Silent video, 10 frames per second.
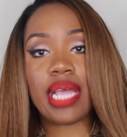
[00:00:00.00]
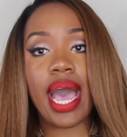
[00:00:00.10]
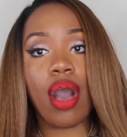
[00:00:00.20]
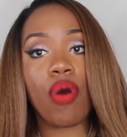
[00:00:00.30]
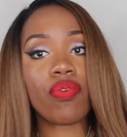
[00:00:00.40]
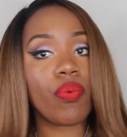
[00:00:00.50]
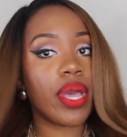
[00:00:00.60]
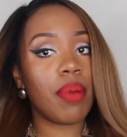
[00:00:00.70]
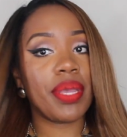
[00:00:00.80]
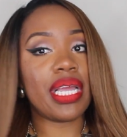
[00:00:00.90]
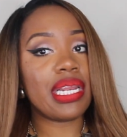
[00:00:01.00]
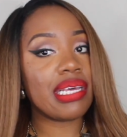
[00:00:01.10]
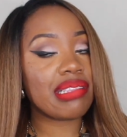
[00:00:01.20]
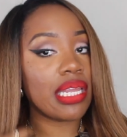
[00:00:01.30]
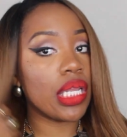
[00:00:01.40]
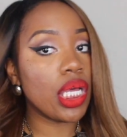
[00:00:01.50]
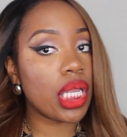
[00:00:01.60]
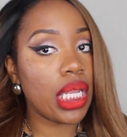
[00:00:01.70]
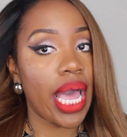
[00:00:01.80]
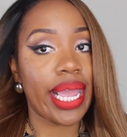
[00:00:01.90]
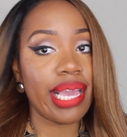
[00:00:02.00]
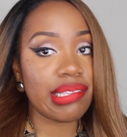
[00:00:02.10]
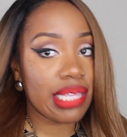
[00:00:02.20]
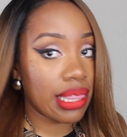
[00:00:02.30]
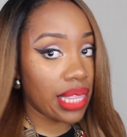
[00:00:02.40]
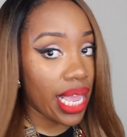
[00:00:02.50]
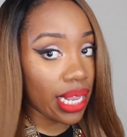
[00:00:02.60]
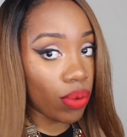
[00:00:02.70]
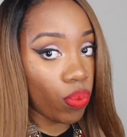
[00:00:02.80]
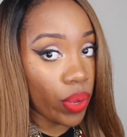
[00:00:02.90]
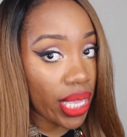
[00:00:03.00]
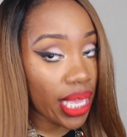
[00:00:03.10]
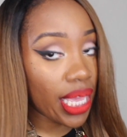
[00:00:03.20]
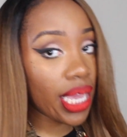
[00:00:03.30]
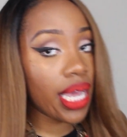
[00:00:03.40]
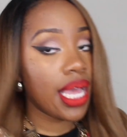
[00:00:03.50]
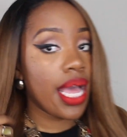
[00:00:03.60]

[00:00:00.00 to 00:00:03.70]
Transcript: not overwhelming. It doesn't look like a synthetic wig.